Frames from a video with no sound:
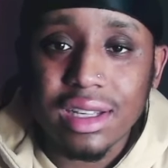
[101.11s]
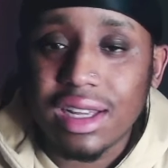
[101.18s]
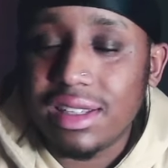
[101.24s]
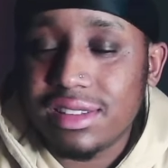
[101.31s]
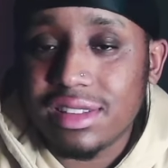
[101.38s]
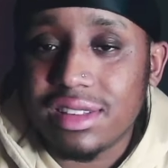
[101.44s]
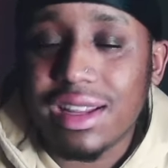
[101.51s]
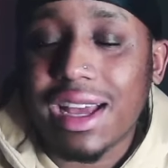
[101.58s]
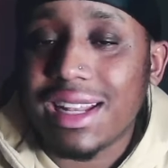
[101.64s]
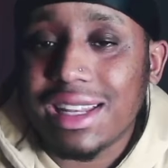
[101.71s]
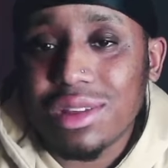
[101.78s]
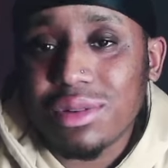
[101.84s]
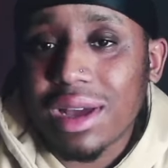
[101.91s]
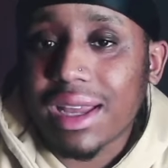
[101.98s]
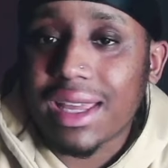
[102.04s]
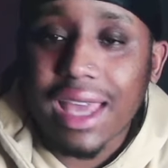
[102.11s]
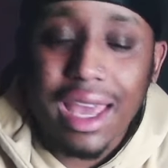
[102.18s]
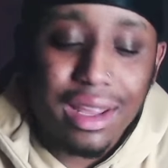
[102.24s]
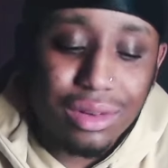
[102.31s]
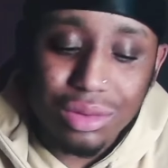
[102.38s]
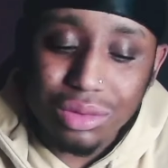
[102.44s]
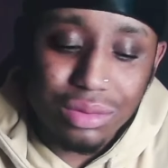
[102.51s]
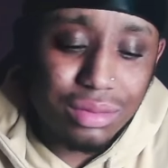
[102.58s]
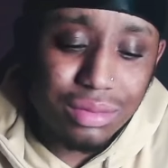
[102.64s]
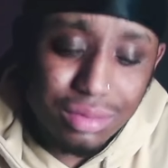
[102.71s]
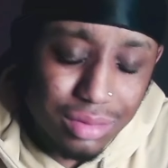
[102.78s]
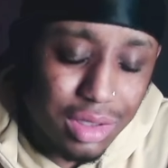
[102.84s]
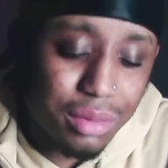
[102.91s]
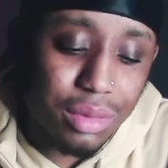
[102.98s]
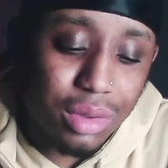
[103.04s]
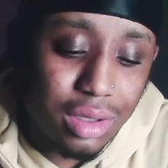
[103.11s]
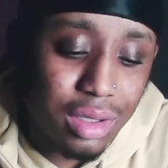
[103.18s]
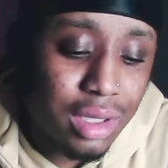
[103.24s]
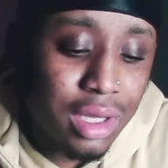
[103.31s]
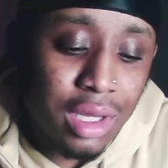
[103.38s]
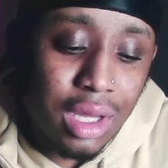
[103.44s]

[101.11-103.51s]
It's just not. And then you got KAT, come on.